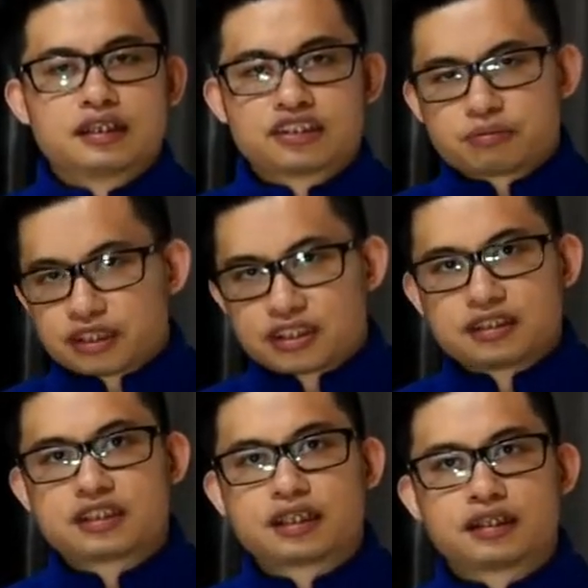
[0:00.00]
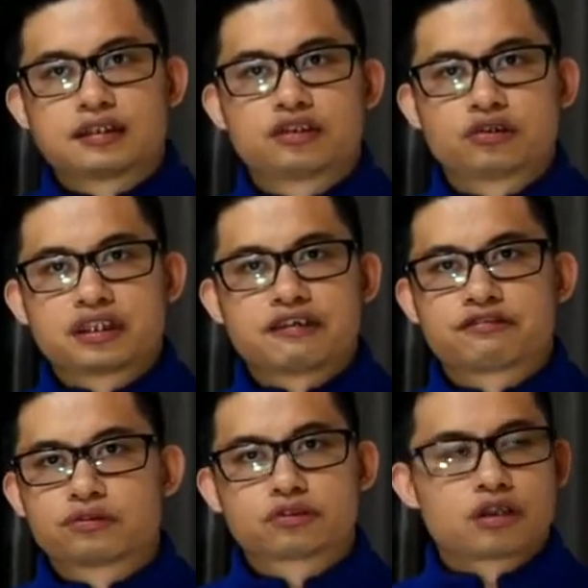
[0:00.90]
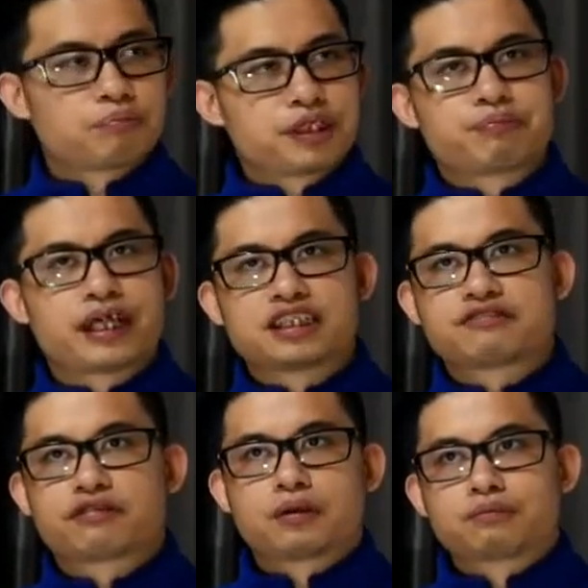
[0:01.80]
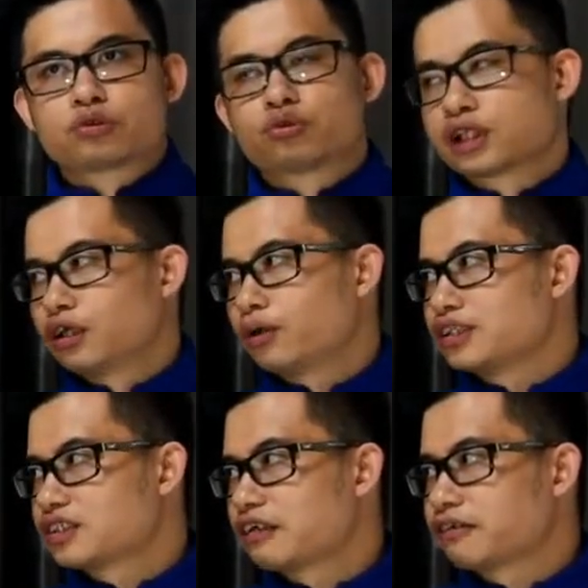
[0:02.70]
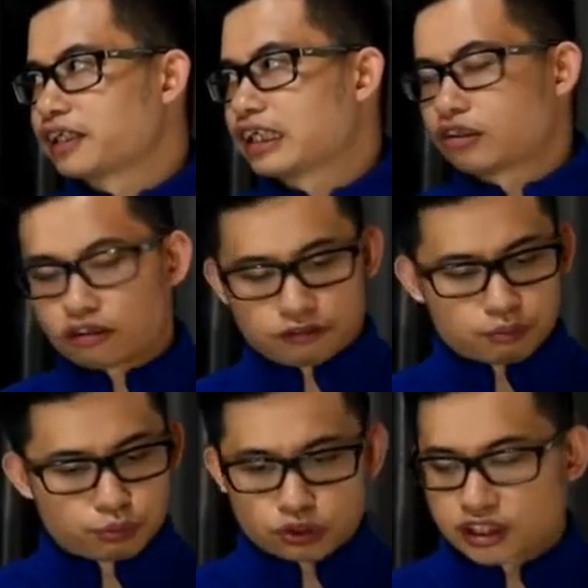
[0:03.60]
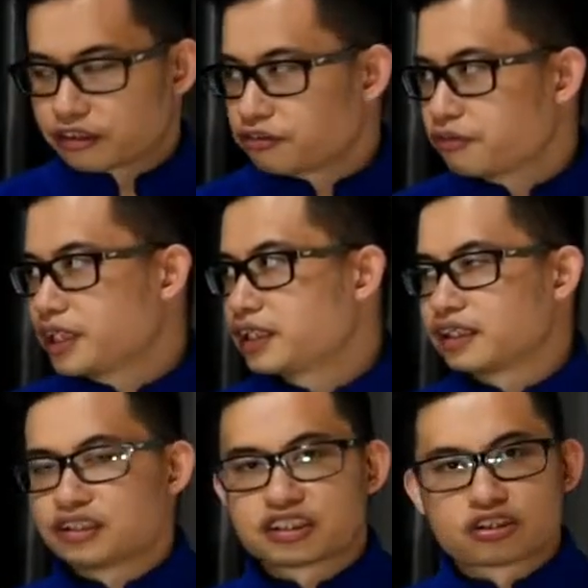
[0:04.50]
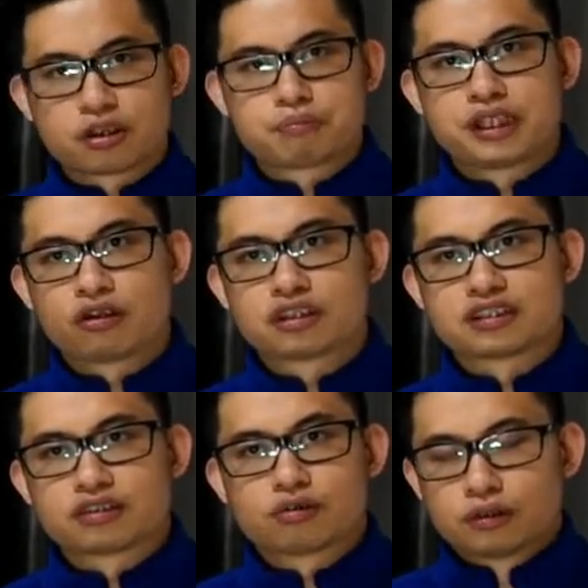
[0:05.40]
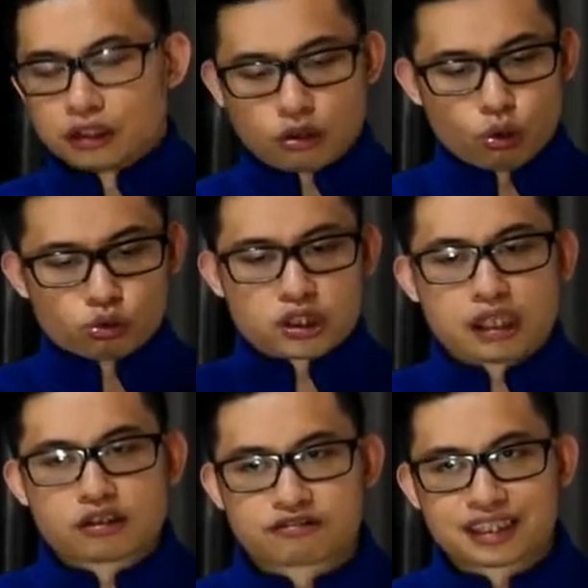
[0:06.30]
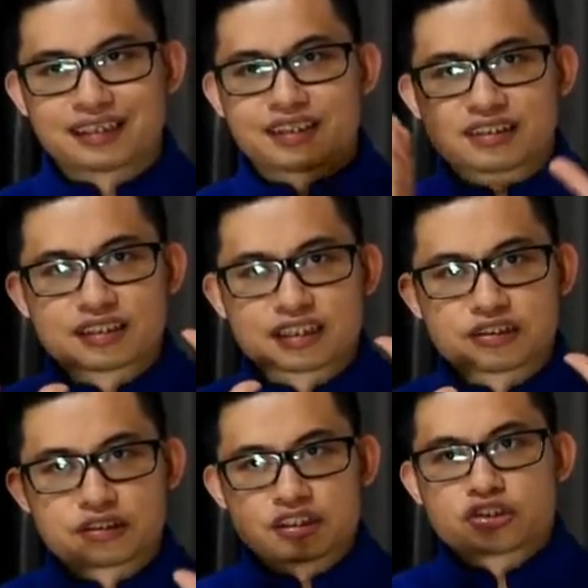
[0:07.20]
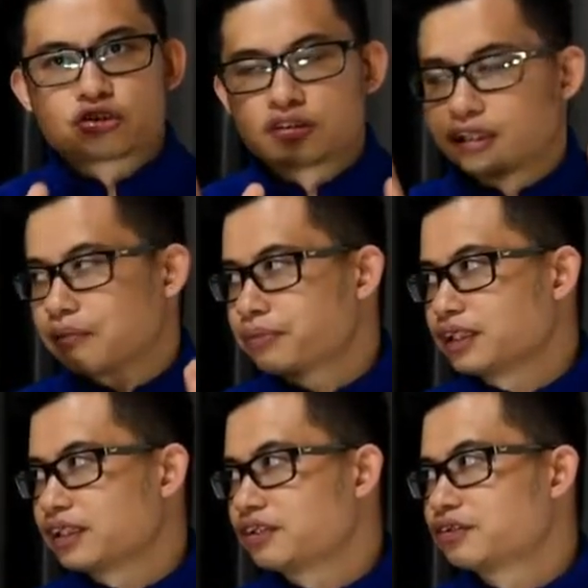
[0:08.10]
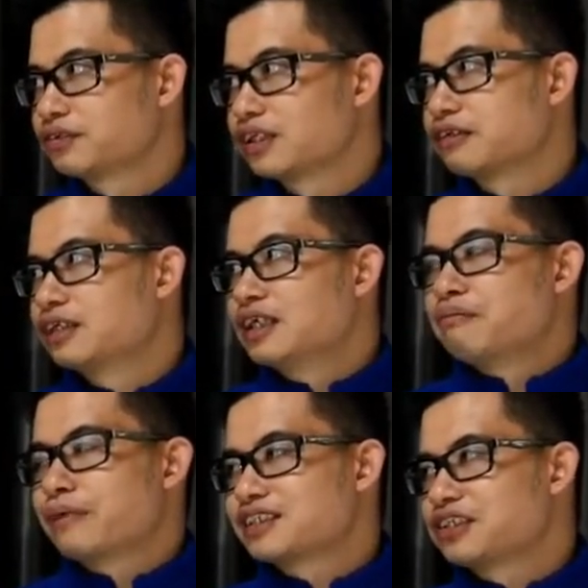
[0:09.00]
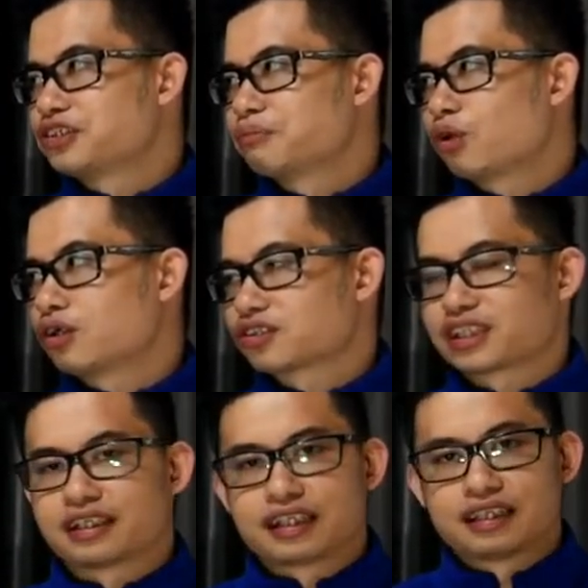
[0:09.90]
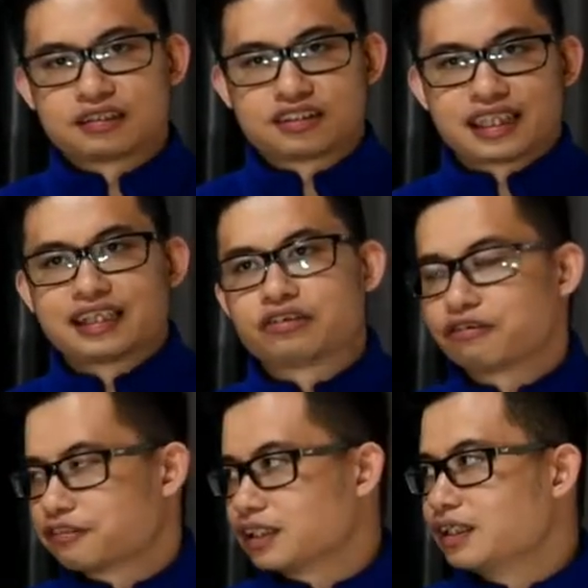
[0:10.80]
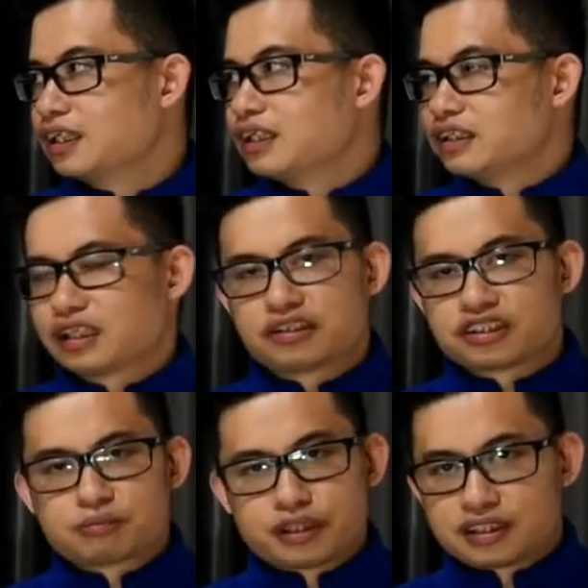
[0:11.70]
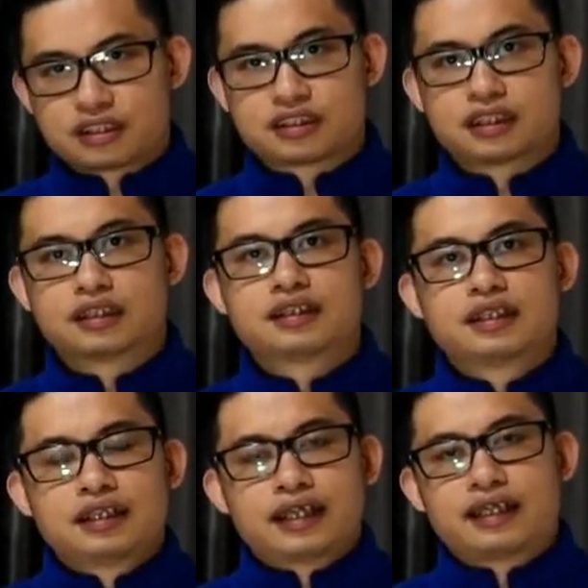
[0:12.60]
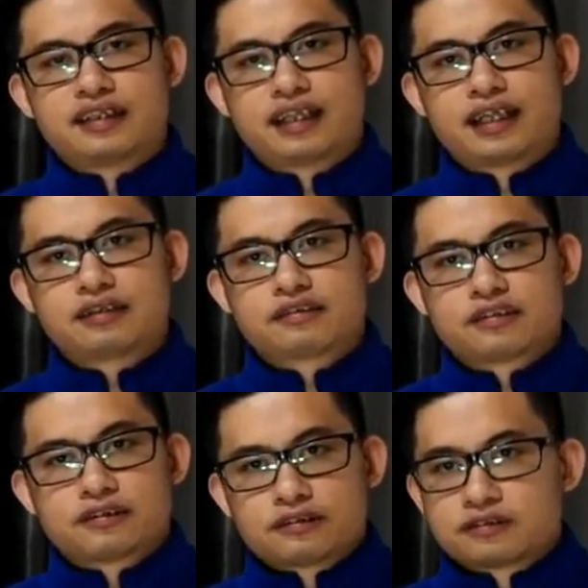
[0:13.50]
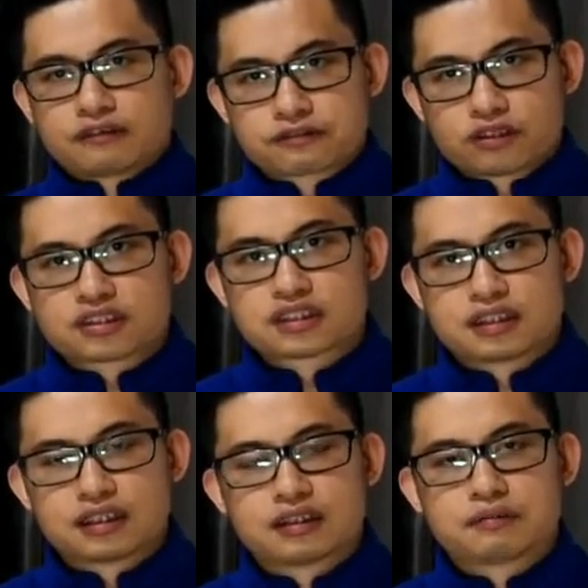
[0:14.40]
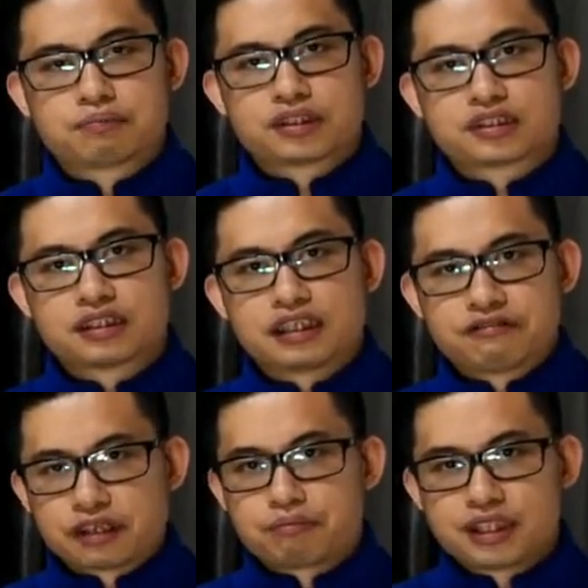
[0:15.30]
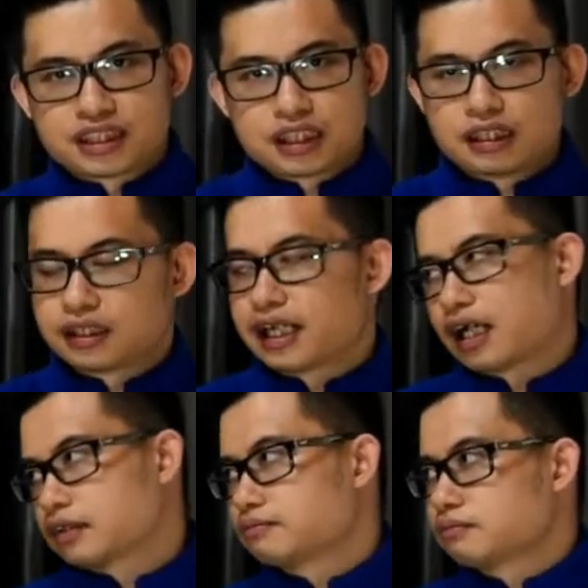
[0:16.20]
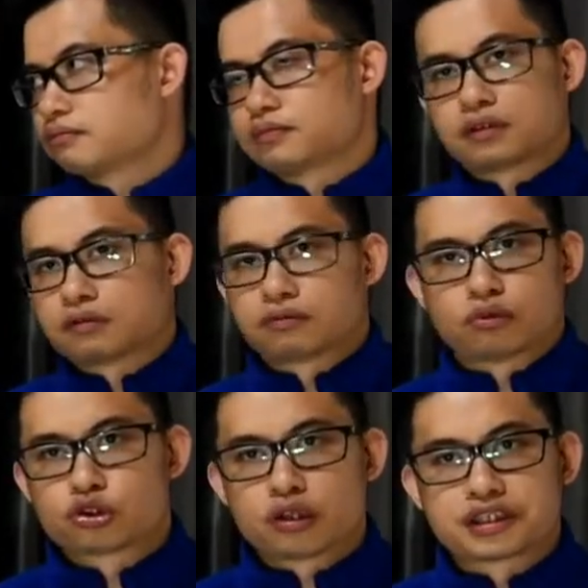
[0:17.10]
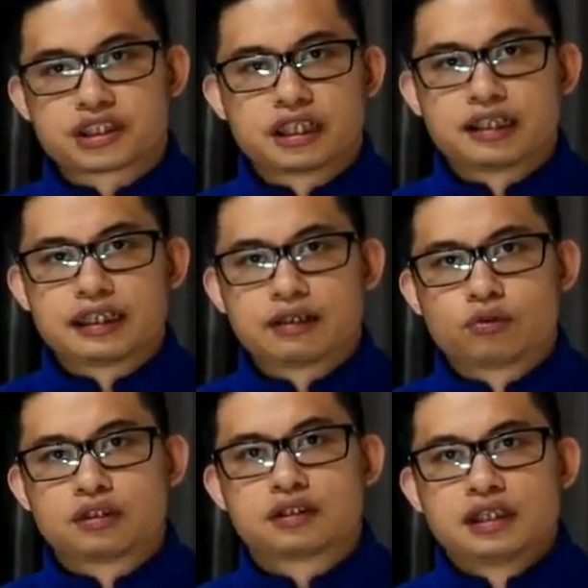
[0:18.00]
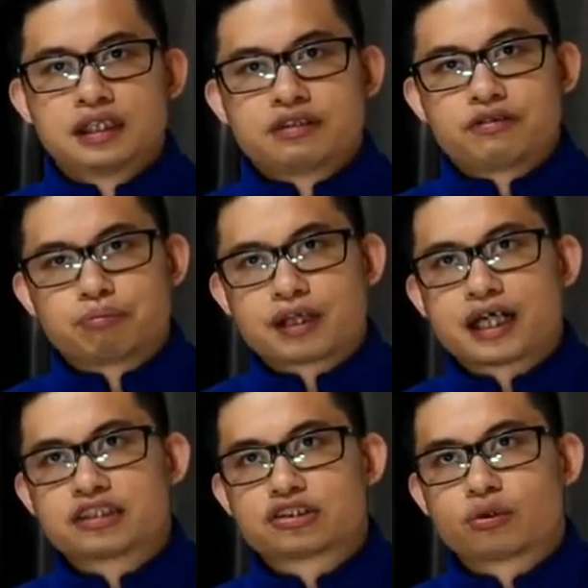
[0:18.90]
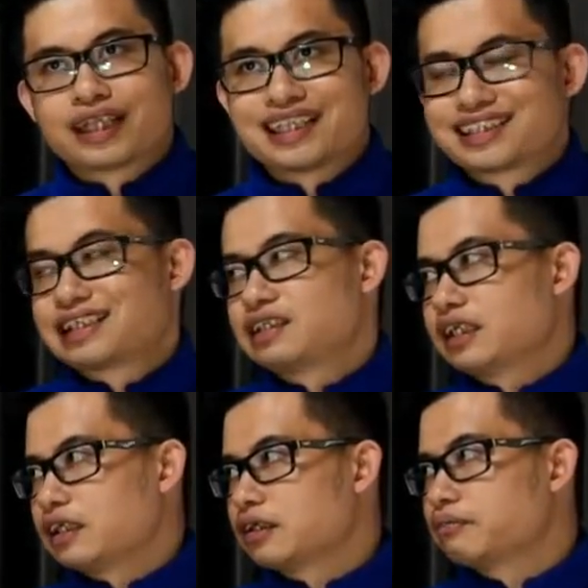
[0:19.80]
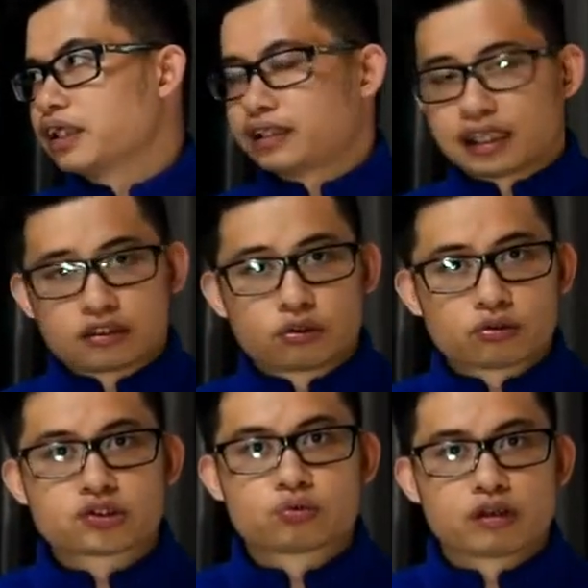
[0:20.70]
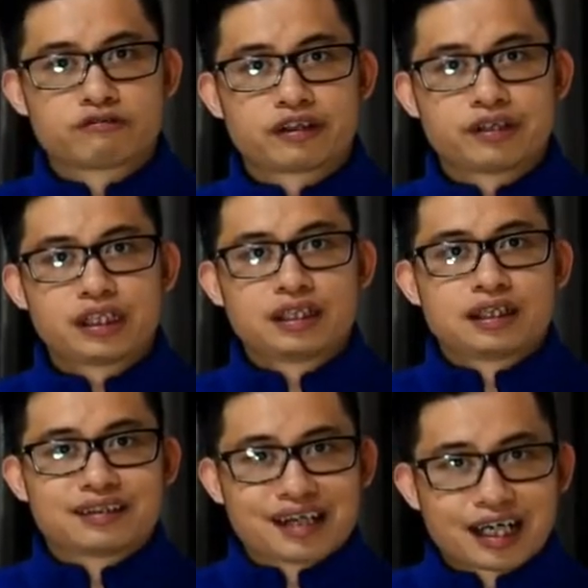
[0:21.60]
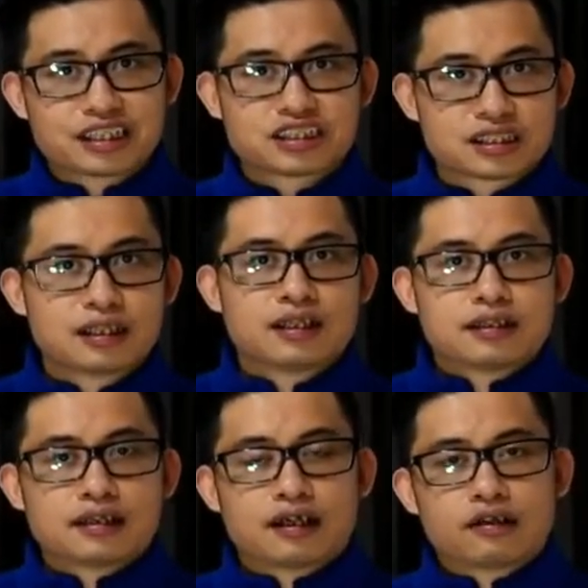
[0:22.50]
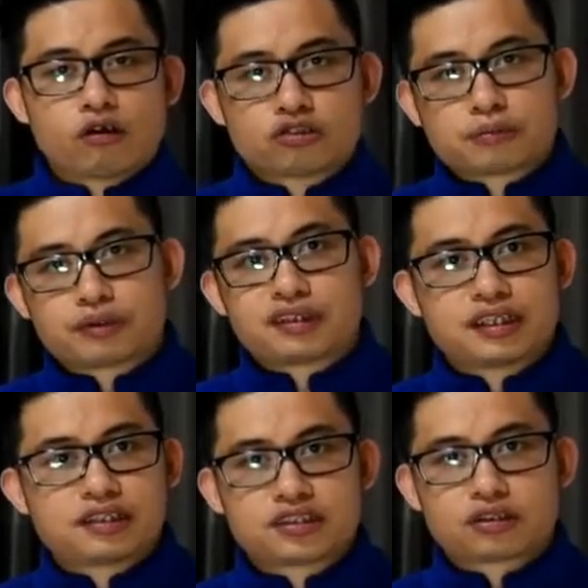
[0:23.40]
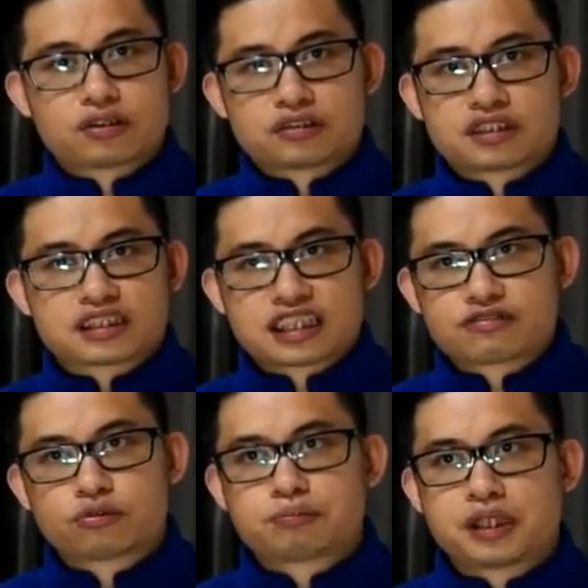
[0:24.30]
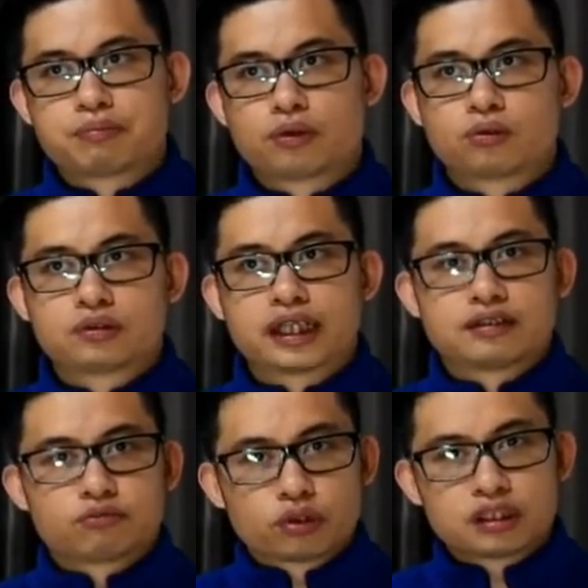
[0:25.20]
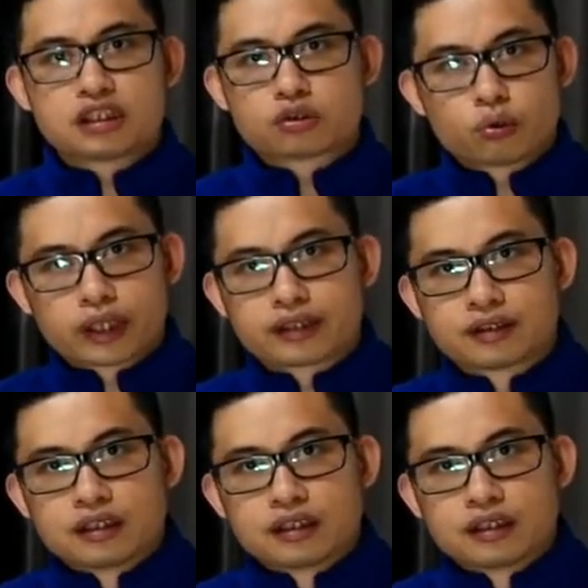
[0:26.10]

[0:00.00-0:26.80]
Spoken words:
Just be sincere. Don't have to copy paste from Google and stuff like that, or from books that you read and then just copy all the whole chunk of sentences and just dump it into the messenger box and then send it over. Yeah, you just be sincere. And then of course the person, if they're busy, yeah, no choice, they won't reply so instantly. But there are those who are very nice entrepreneurs or successful people that really go and